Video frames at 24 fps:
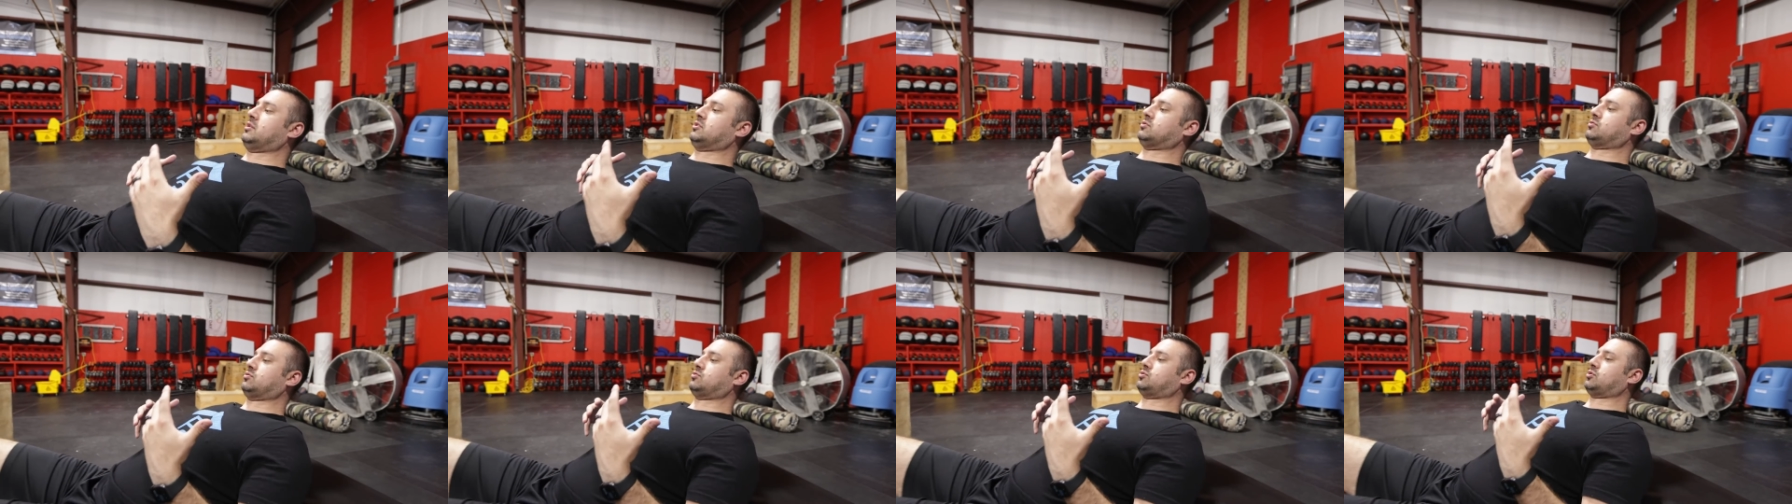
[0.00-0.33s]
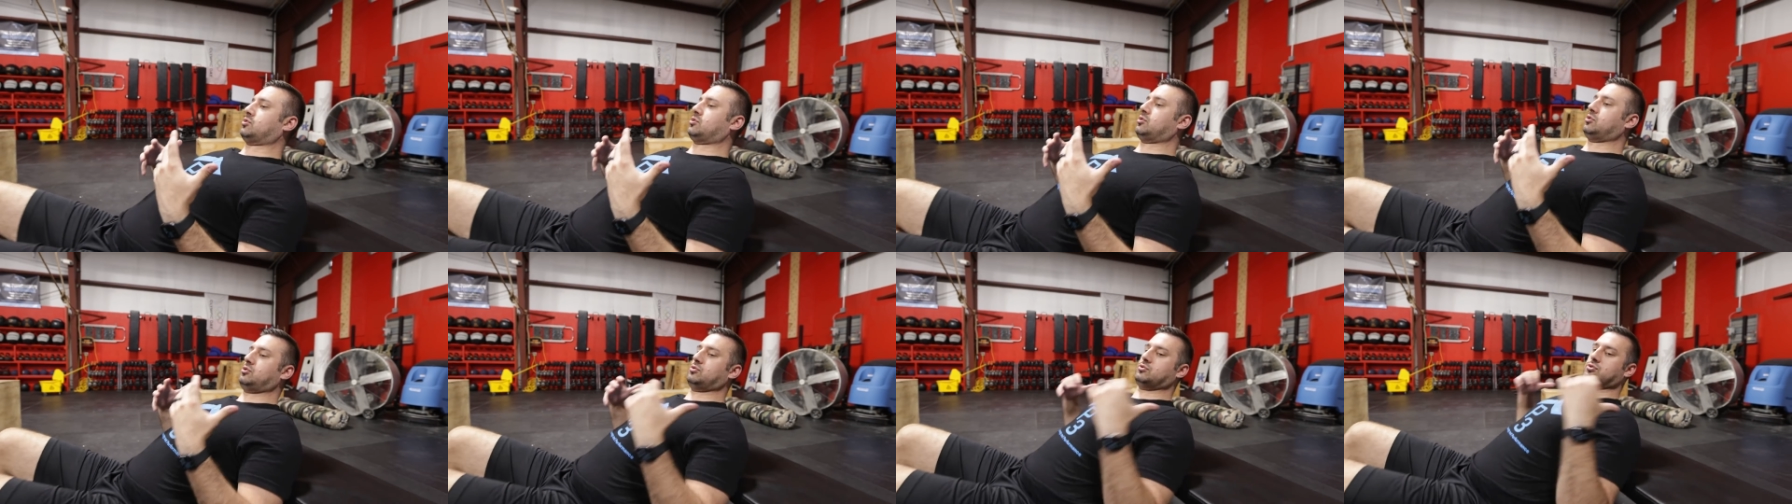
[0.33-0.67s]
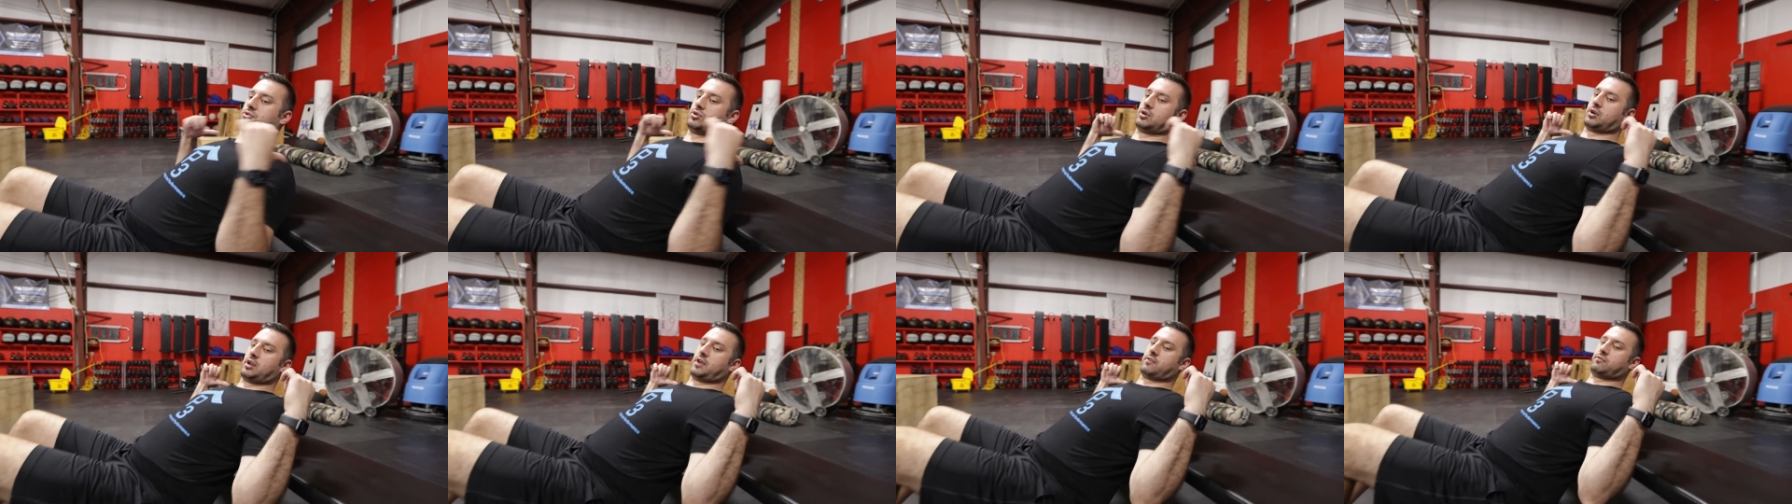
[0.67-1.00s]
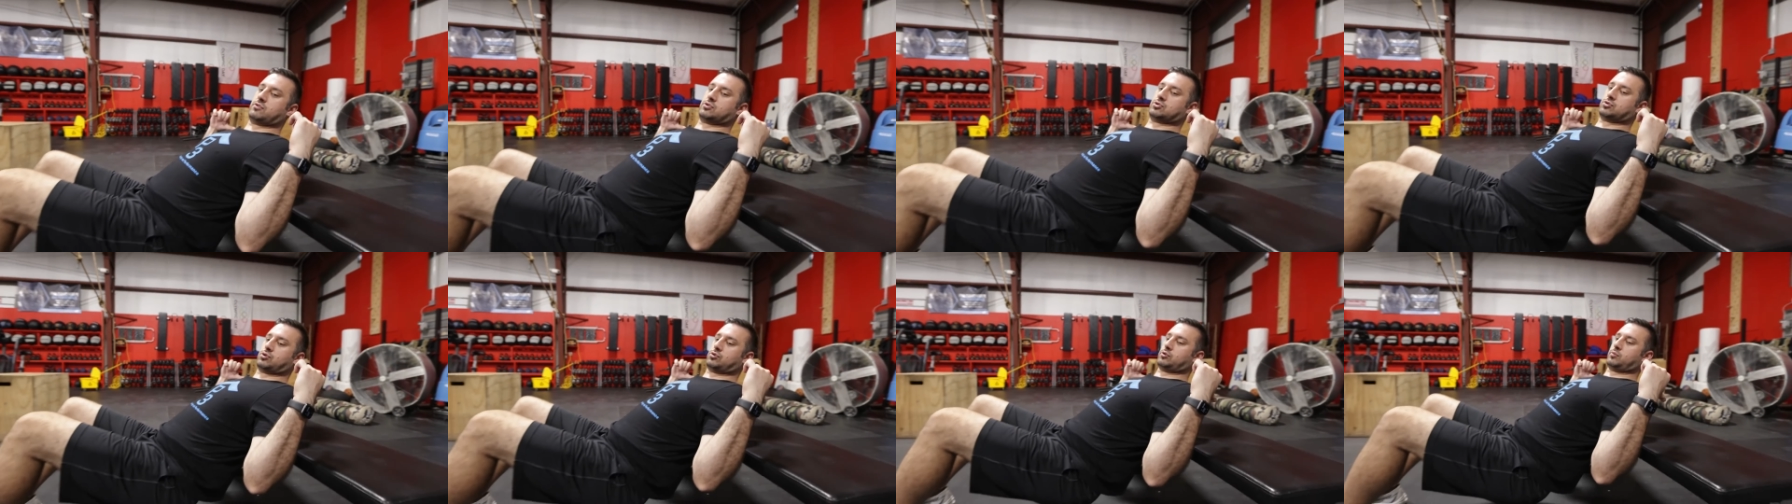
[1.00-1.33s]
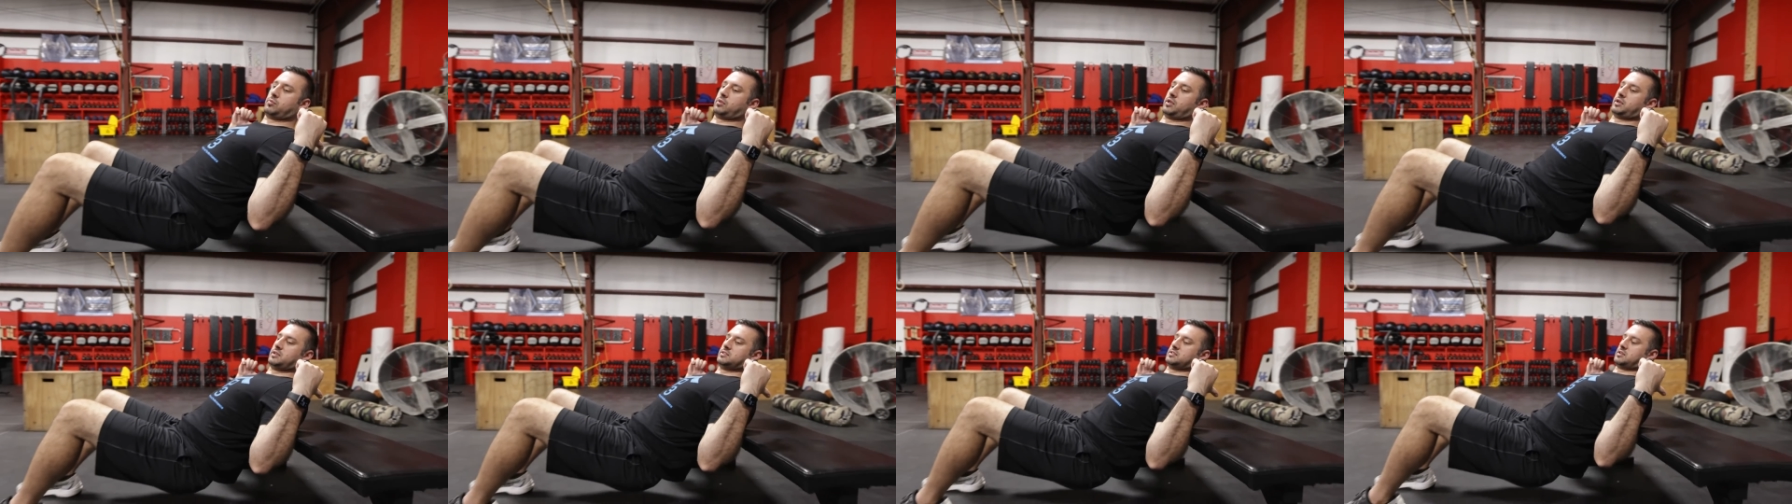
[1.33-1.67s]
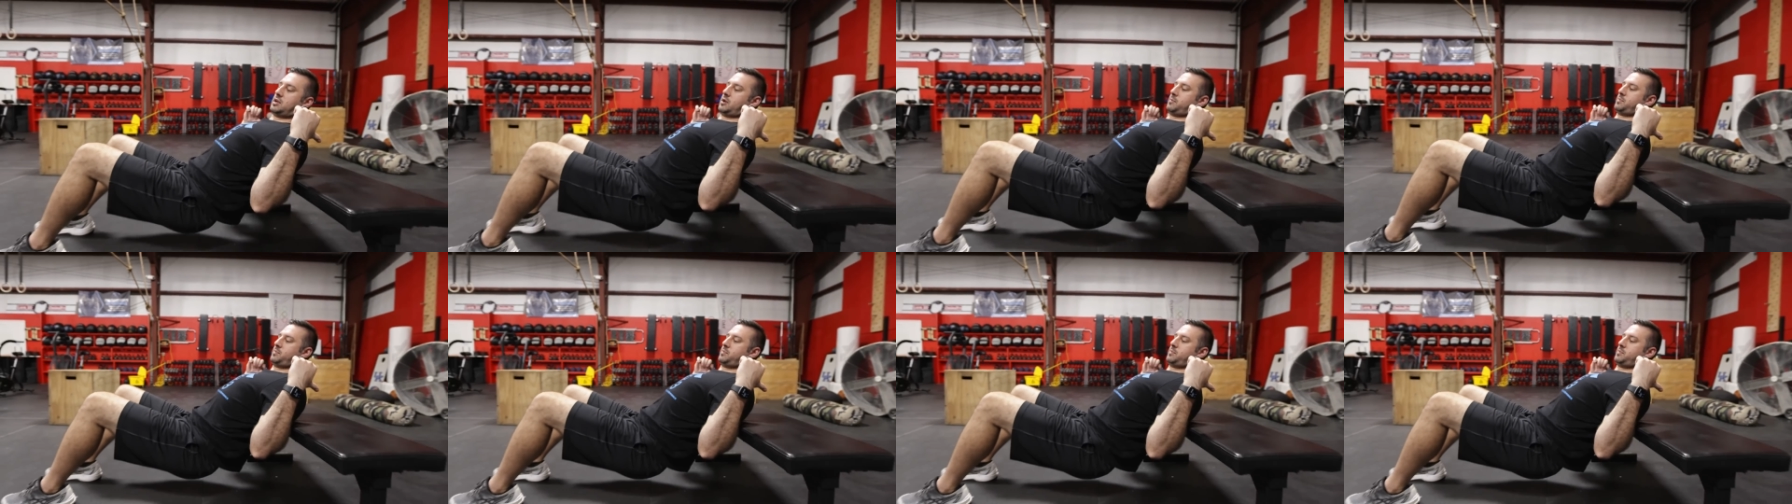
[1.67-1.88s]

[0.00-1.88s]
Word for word: So what you're going to do is you're going to have your shoulder blades